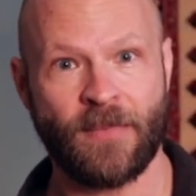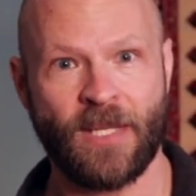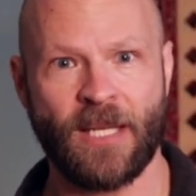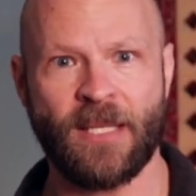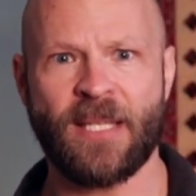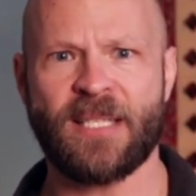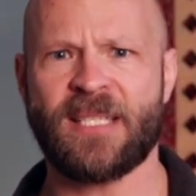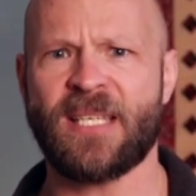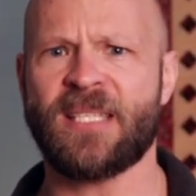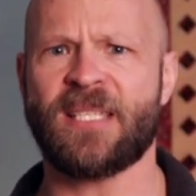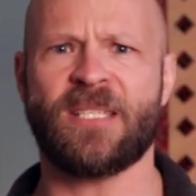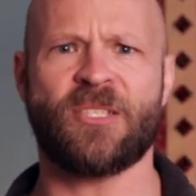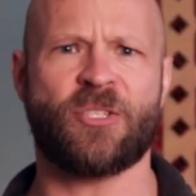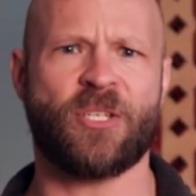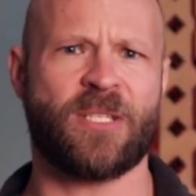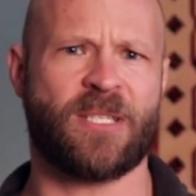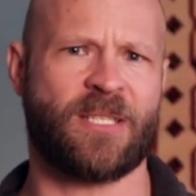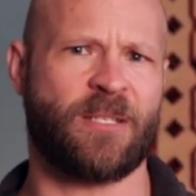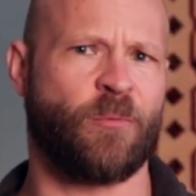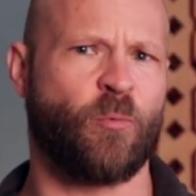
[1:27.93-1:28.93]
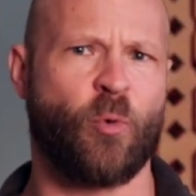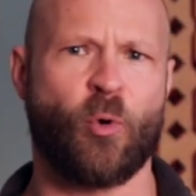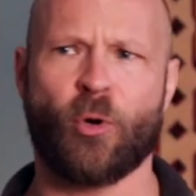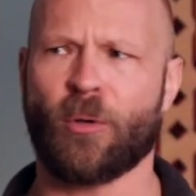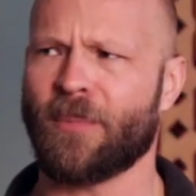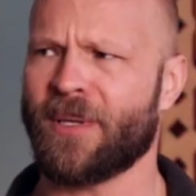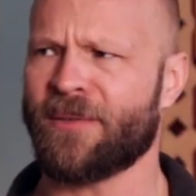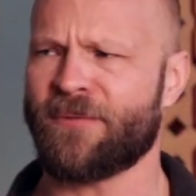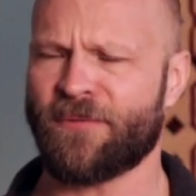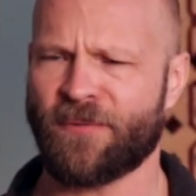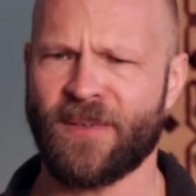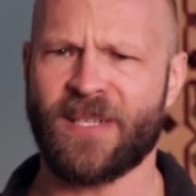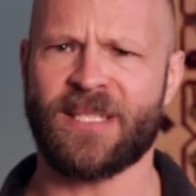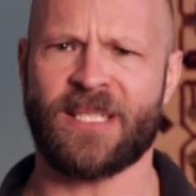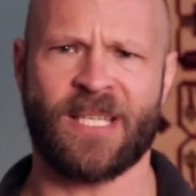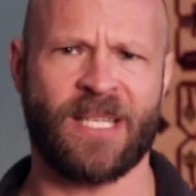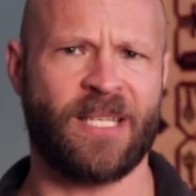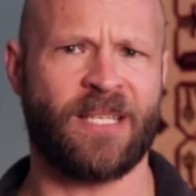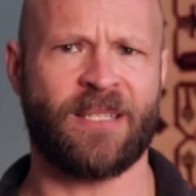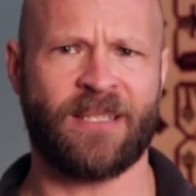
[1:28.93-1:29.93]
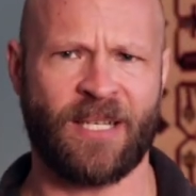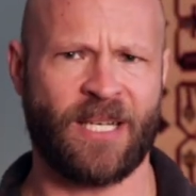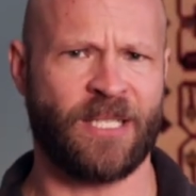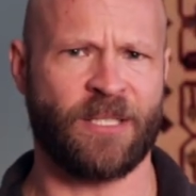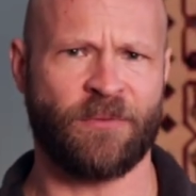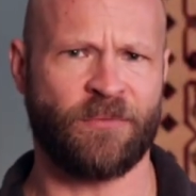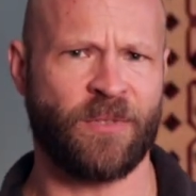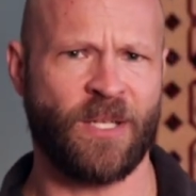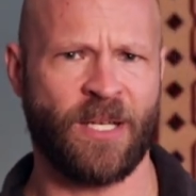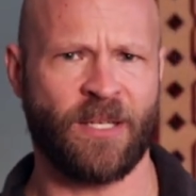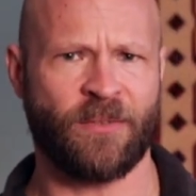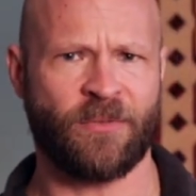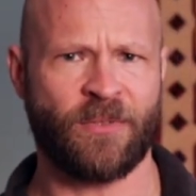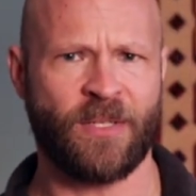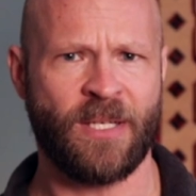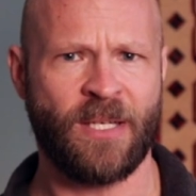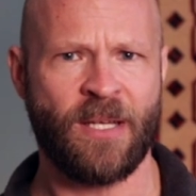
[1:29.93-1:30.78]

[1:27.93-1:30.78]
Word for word: And this isn't just a warm and fuzzy kind of love.